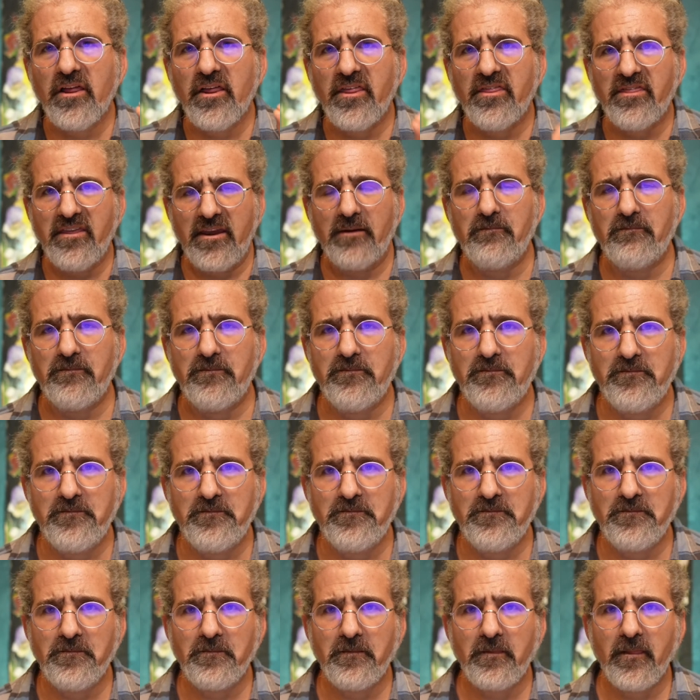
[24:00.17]
theme?
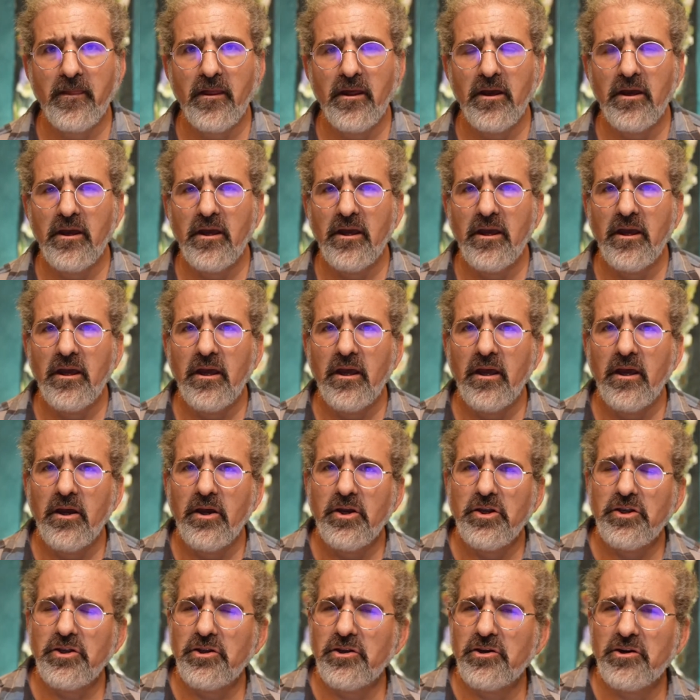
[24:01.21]

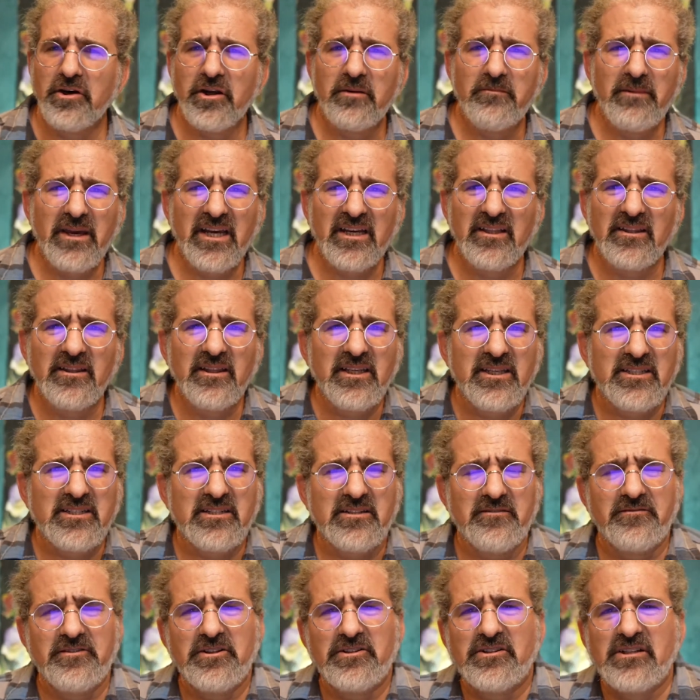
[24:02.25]
You're going to make a list
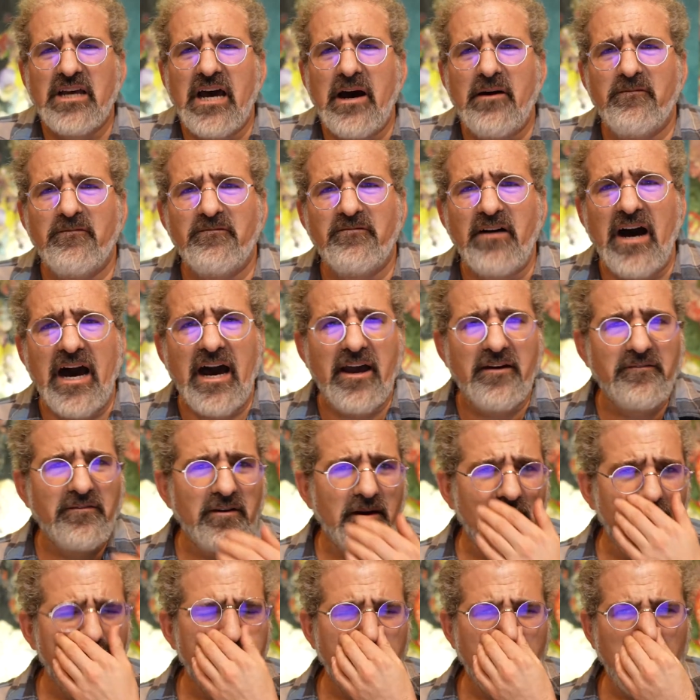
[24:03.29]
of your top 5.
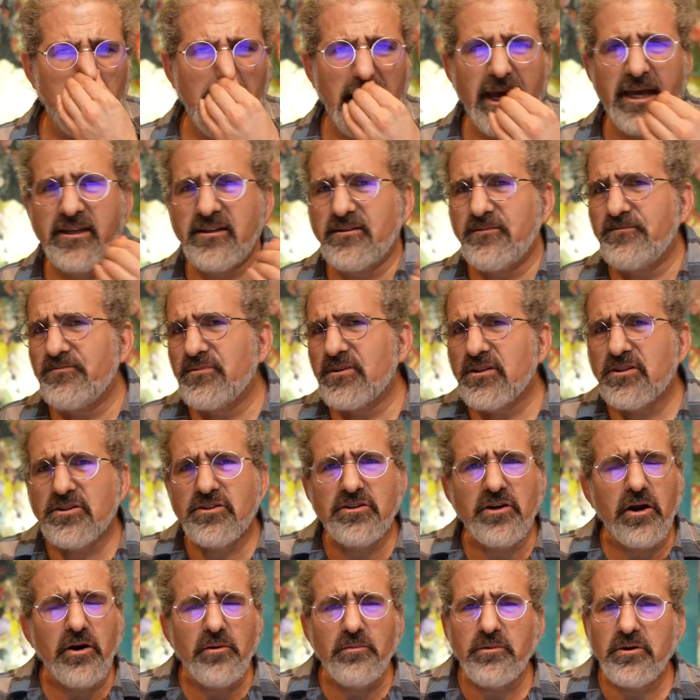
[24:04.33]
And
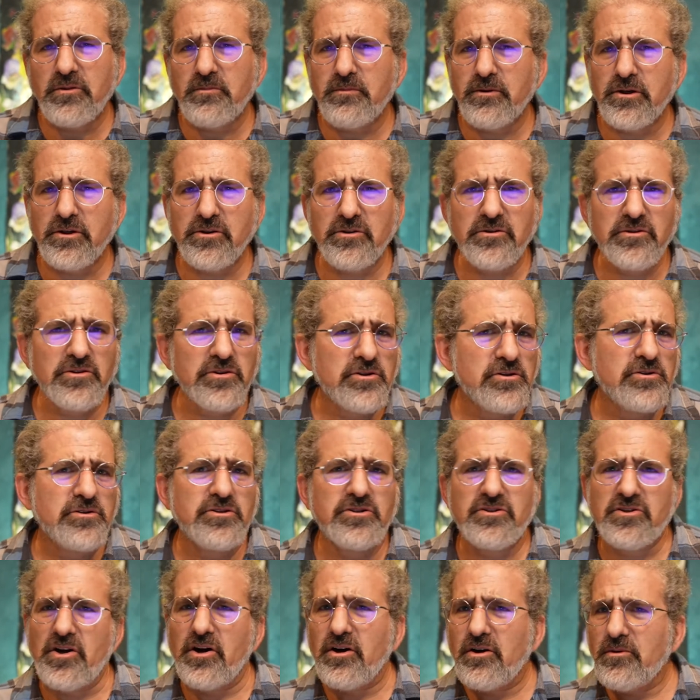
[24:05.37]
start with producers,
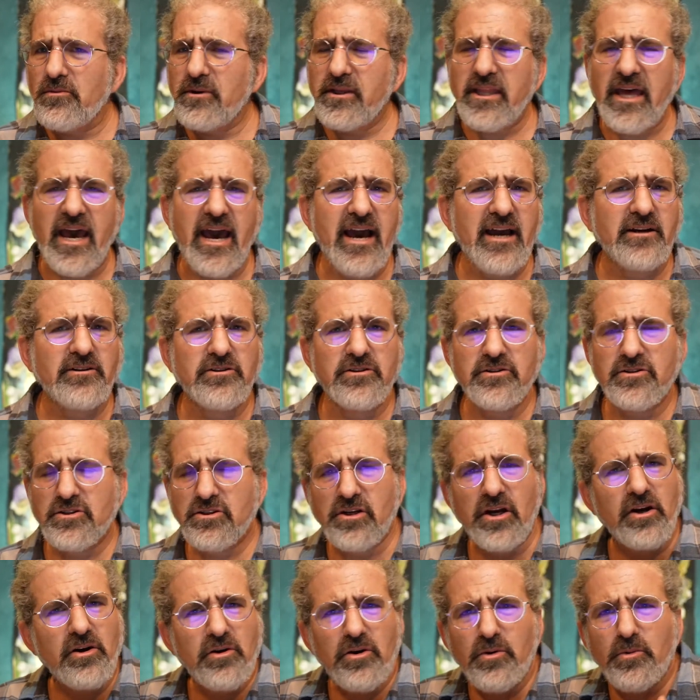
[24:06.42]
start with actors,
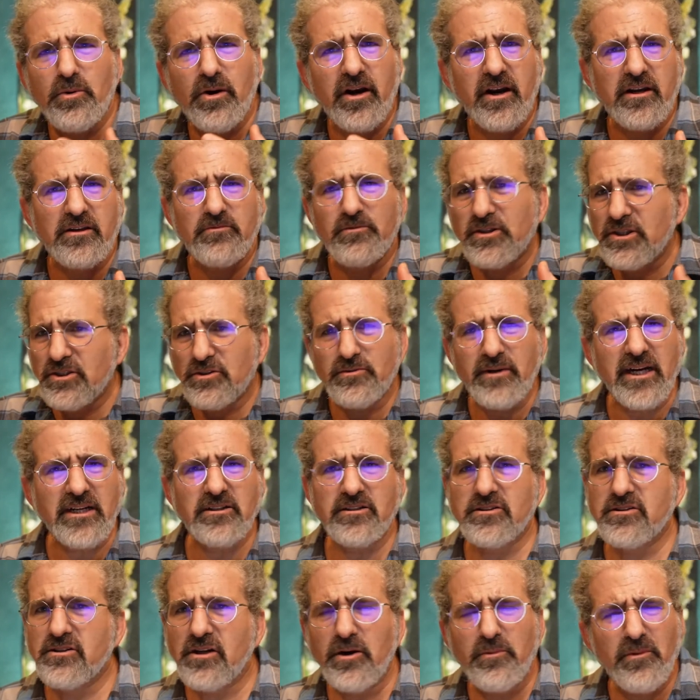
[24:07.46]
start with
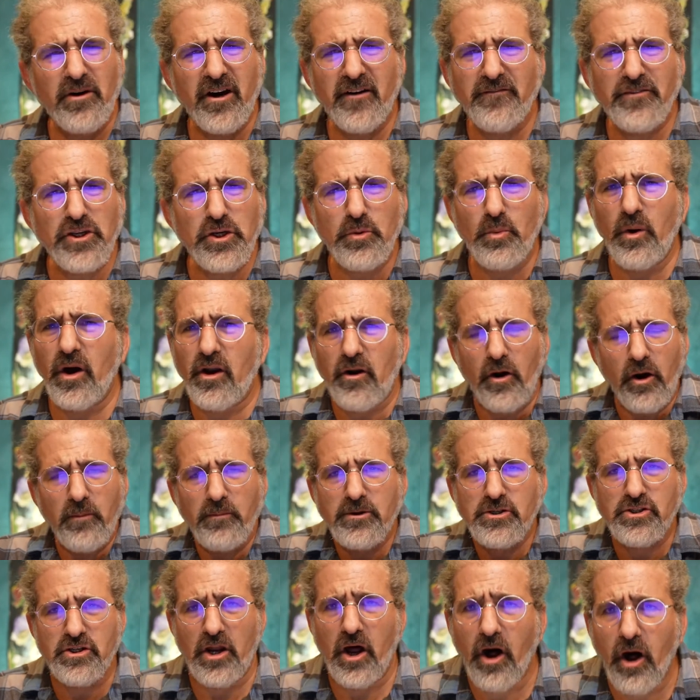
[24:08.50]
directors, start wherever you want.
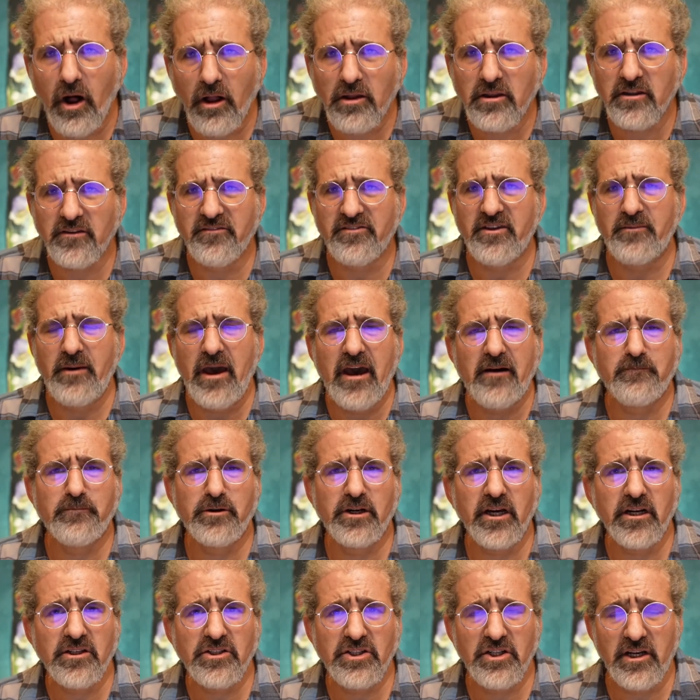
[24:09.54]
Almost all of them have
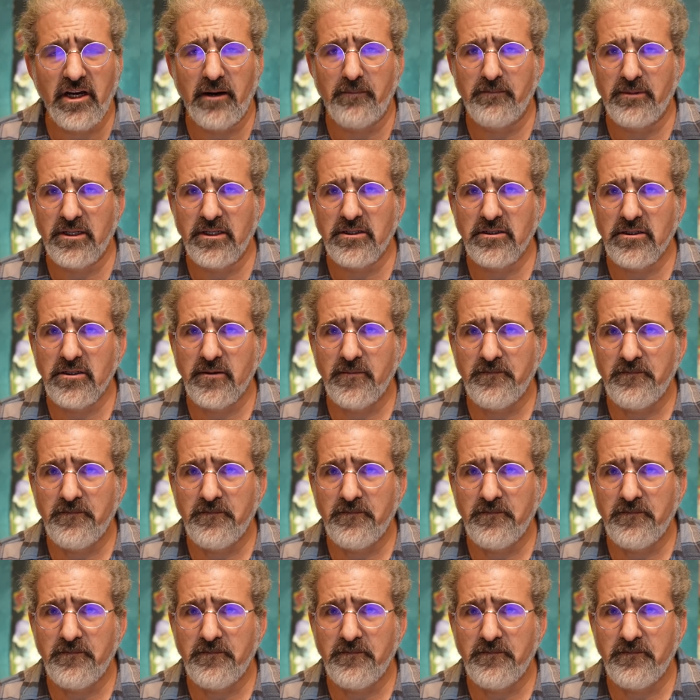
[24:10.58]
production companies.